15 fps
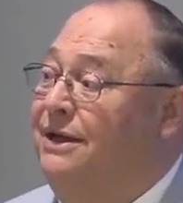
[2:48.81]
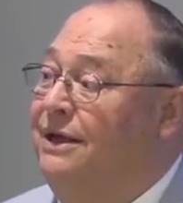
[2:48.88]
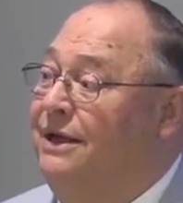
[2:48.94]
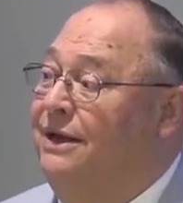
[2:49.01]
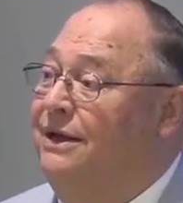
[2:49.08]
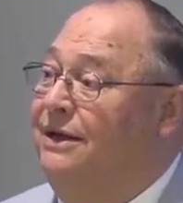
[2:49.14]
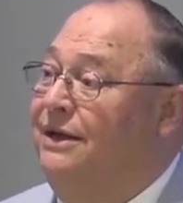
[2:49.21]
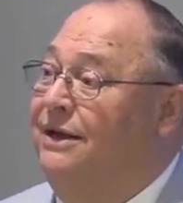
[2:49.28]

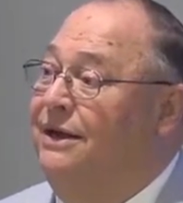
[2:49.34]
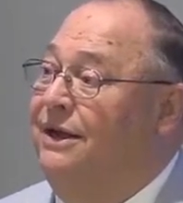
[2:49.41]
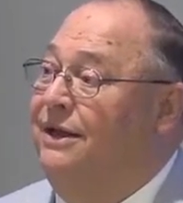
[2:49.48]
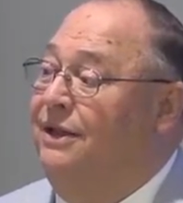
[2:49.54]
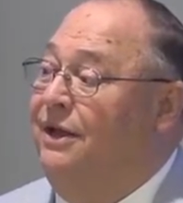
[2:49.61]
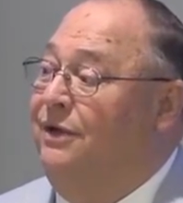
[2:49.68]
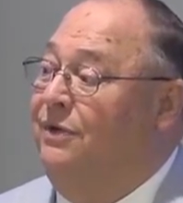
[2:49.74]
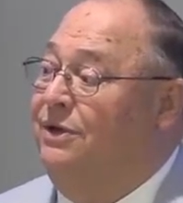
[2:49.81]
And
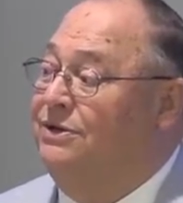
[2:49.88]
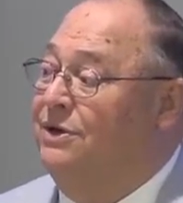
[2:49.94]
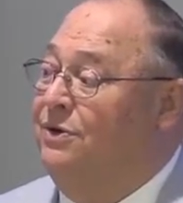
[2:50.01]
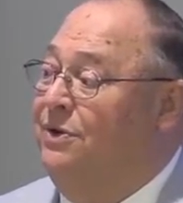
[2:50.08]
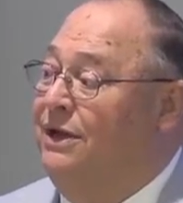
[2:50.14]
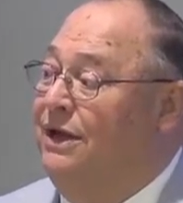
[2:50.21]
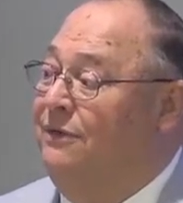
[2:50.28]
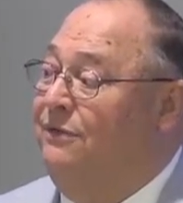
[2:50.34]

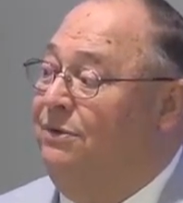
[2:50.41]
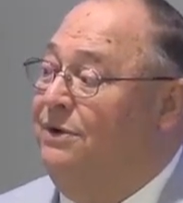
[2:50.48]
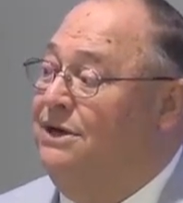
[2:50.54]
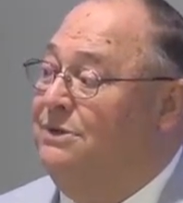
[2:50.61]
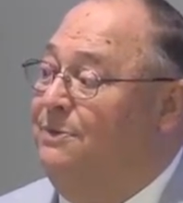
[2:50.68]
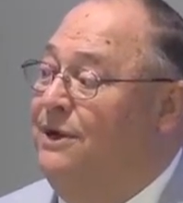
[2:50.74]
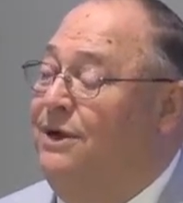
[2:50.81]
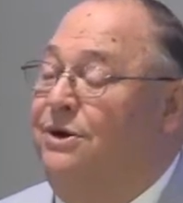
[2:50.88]
so we have
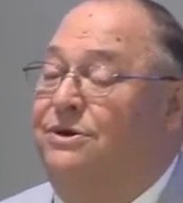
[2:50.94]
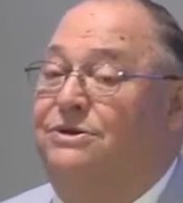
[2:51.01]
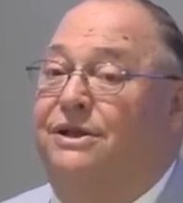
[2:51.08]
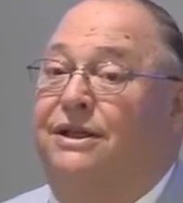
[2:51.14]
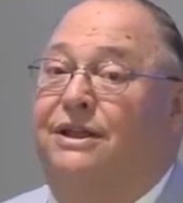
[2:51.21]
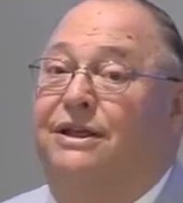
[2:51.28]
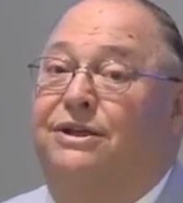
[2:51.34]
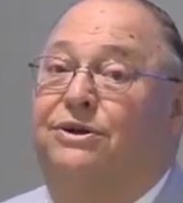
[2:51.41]
three speakers
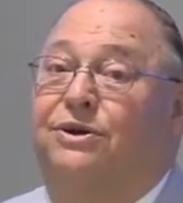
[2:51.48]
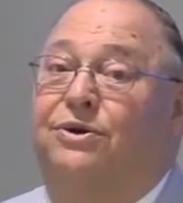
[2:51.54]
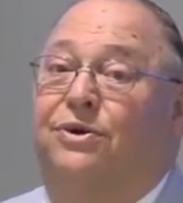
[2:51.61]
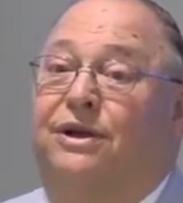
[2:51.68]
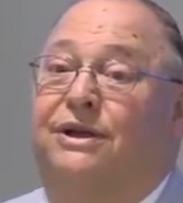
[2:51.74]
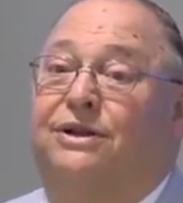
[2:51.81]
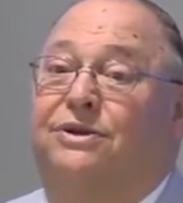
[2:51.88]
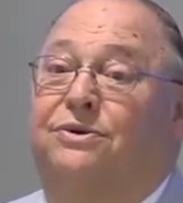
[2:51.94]
I think you're
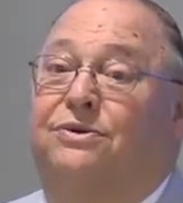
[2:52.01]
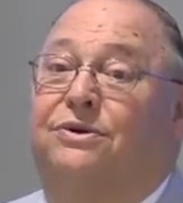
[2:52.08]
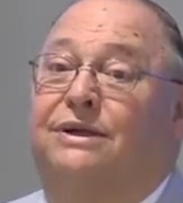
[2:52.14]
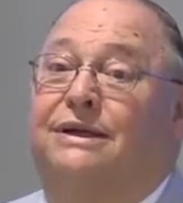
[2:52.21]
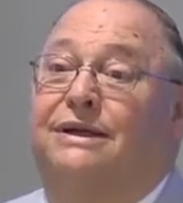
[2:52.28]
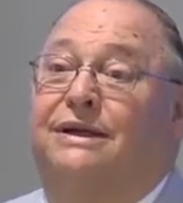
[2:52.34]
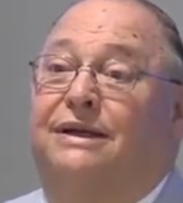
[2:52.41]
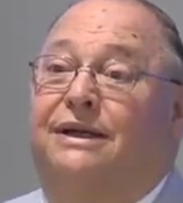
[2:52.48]
going to
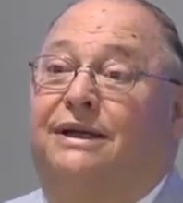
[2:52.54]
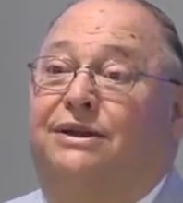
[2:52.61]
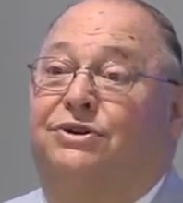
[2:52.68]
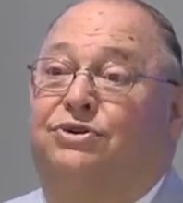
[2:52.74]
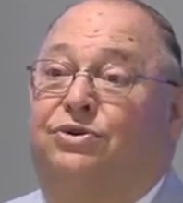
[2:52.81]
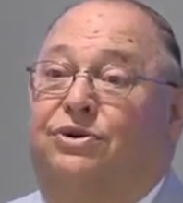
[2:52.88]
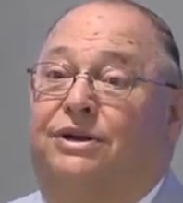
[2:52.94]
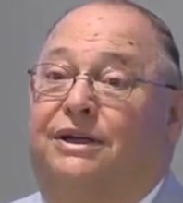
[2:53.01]

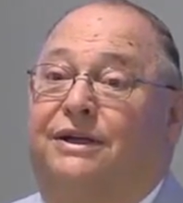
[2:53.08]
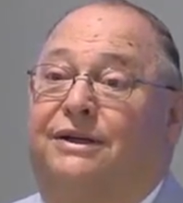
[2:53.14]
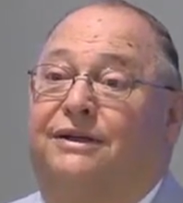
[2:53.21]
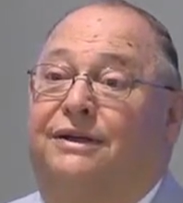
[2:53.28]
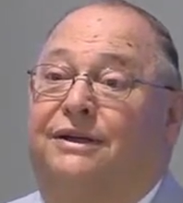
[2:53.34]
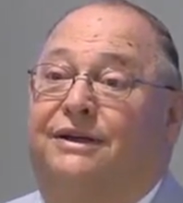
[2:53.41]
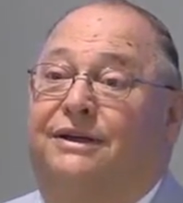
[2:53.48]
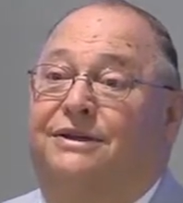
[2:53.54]
enjoy
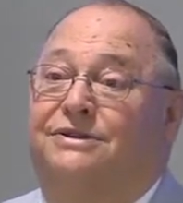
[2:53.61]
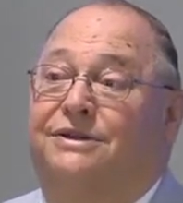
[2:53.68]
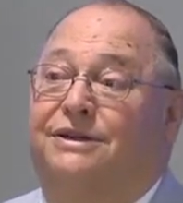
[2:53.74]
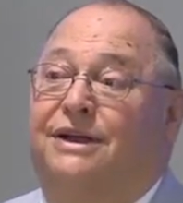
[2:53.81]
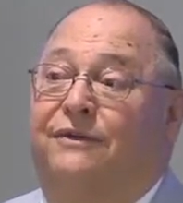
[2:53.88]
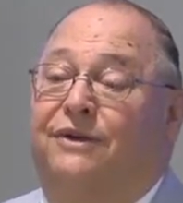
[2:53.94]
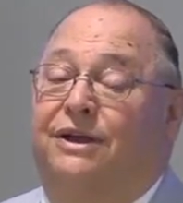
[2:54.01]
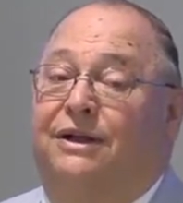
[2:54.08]

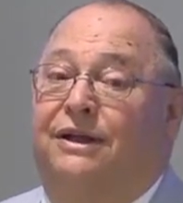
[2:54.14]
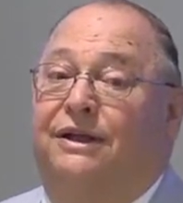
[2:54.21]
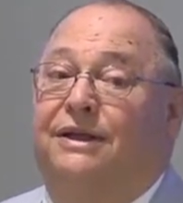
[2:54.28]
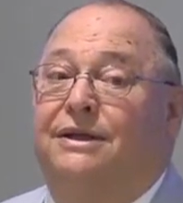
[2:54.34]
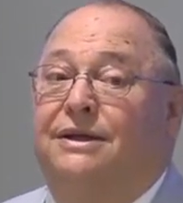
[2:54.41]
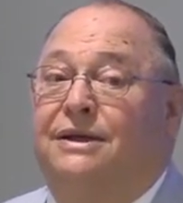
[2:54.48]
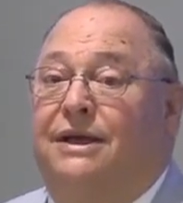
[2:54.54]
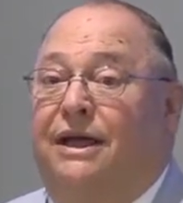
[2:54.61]
significantly.
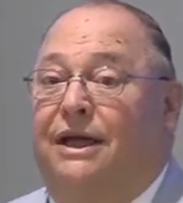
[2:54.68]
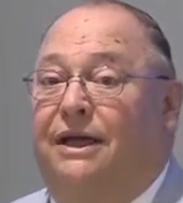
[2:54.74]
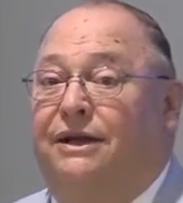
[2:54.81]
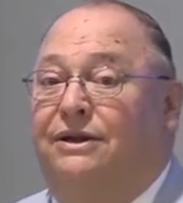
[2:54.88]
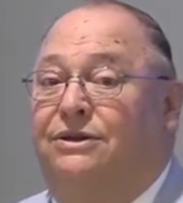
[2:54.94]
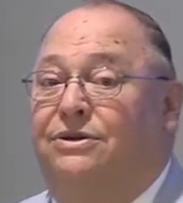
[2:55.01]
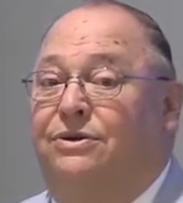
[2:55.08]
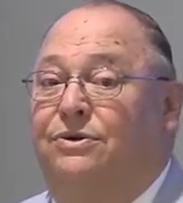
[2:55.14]

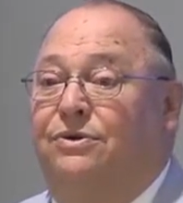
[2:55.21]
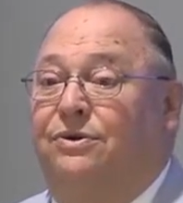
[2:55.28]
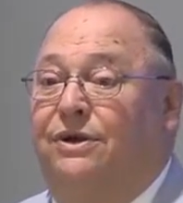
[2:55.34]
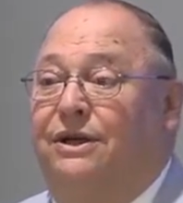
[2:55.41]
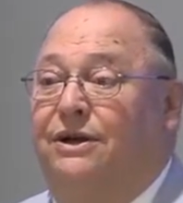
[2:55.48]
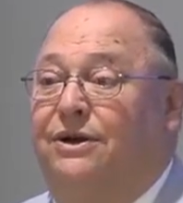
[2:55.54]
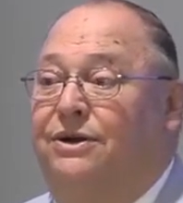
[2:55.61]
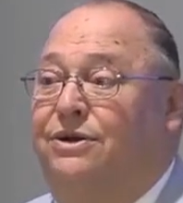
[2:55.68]
And to
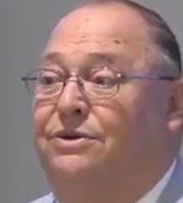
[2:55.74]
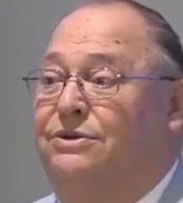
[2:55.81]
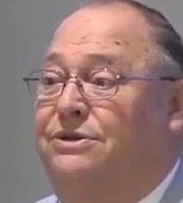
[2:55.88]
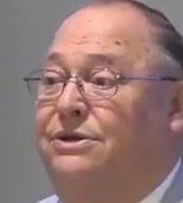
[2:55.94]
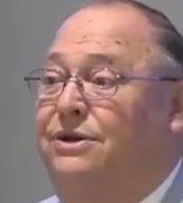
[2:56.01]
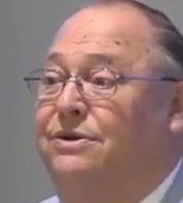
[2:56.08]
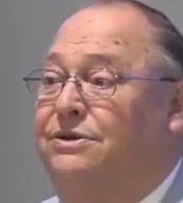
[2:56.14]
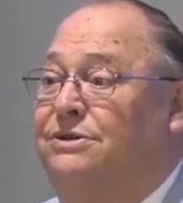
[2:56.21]
introduce
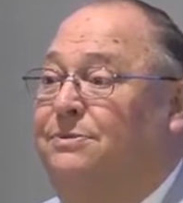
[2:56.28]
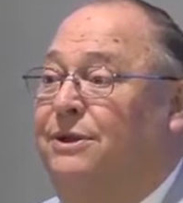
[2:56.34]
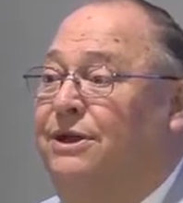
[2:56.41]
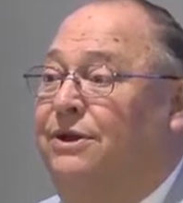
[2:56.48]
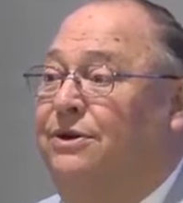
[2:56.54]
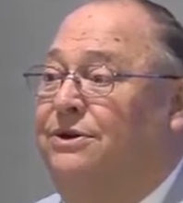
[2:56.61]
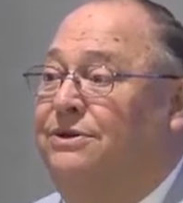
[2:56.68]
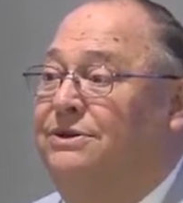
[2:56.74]
those
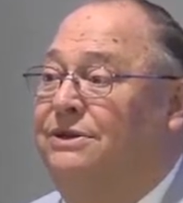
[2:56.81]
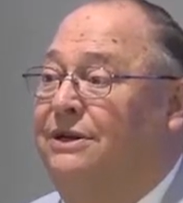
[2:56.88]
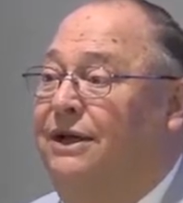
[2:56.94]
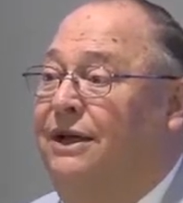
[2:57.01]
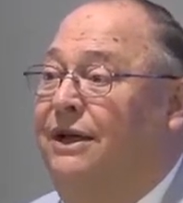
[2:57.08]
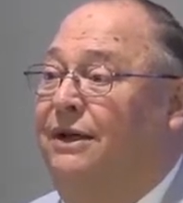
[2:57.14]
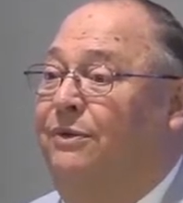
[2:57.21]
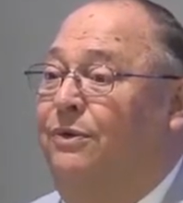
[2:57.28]
speakers,
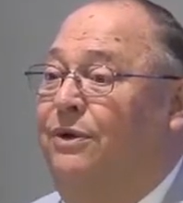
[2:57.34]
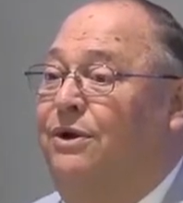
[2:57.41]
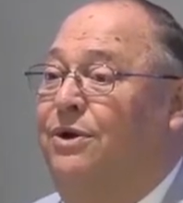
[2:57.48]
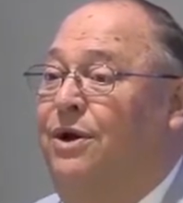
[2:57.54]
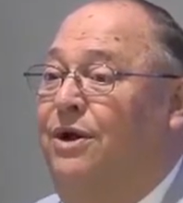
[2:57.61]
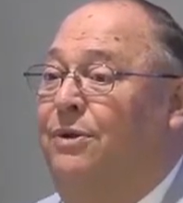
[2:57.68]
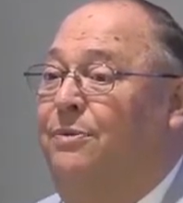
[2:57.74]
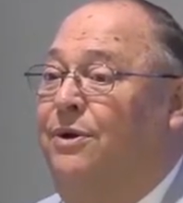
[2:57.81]
I would
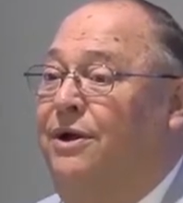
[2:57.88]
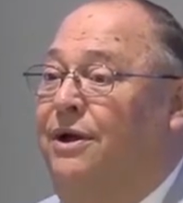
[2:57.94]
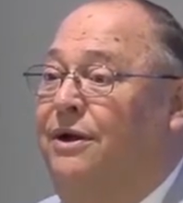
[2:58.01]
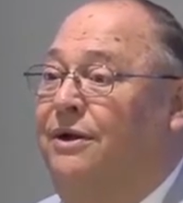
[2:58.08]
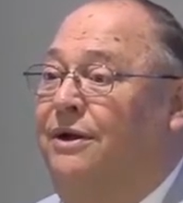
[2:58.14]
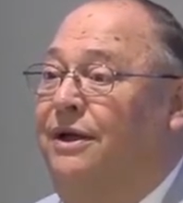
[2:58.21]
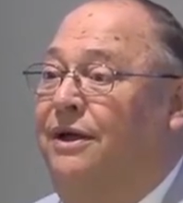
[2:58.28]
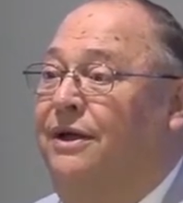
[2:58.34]
call
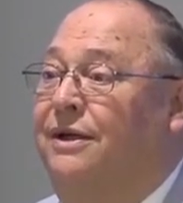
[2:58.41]
upon